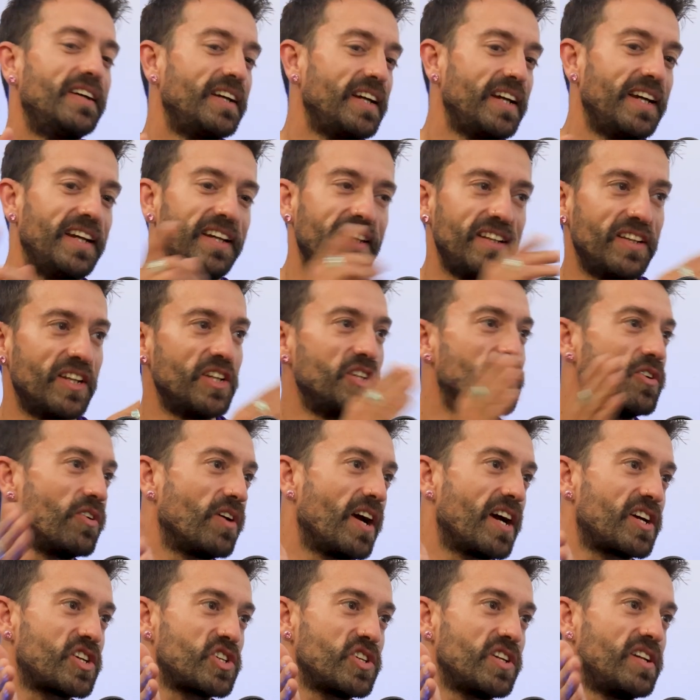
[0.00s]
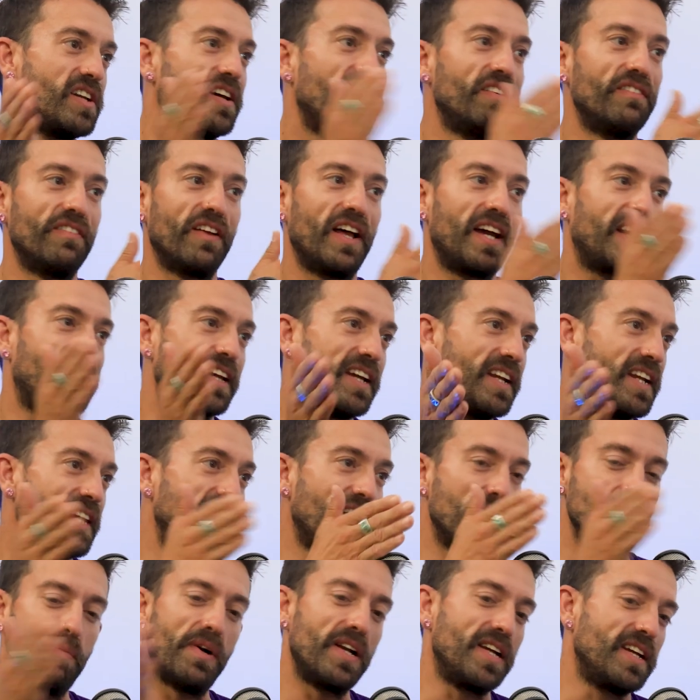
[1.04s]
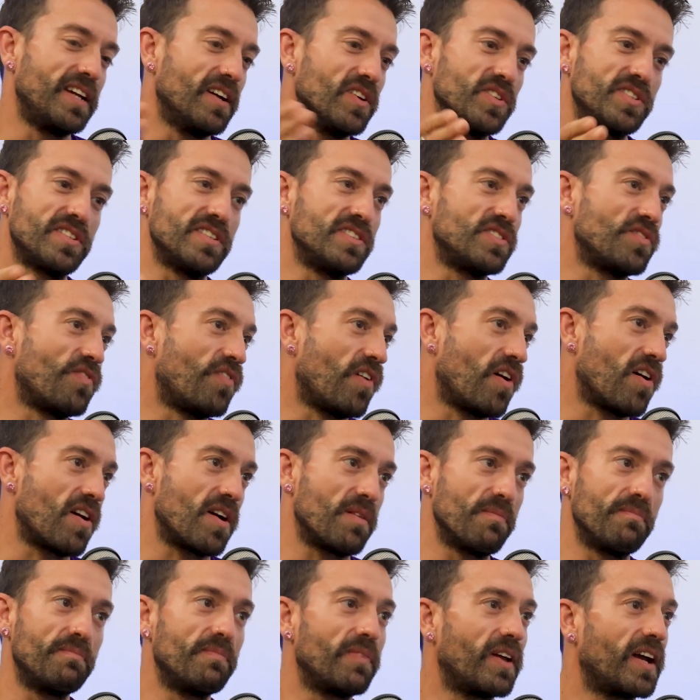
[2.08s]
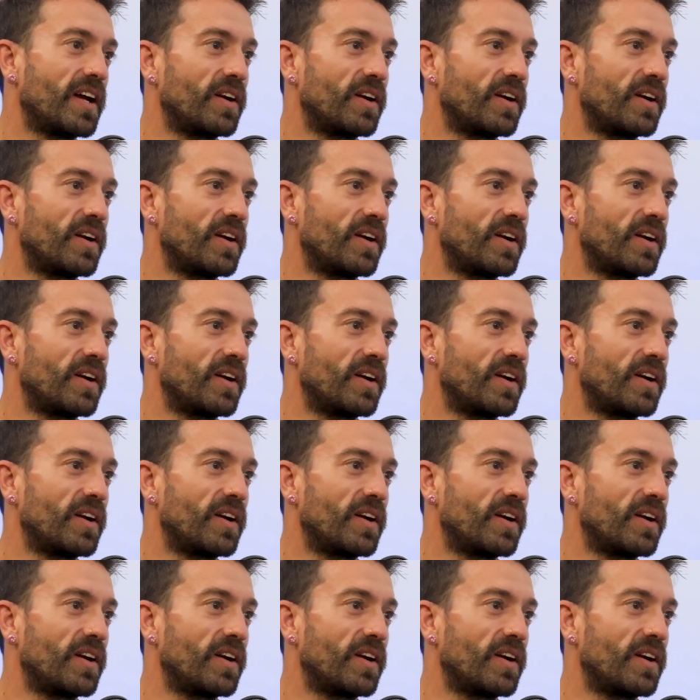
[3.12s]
in the direction of like anybody else's farm. Like,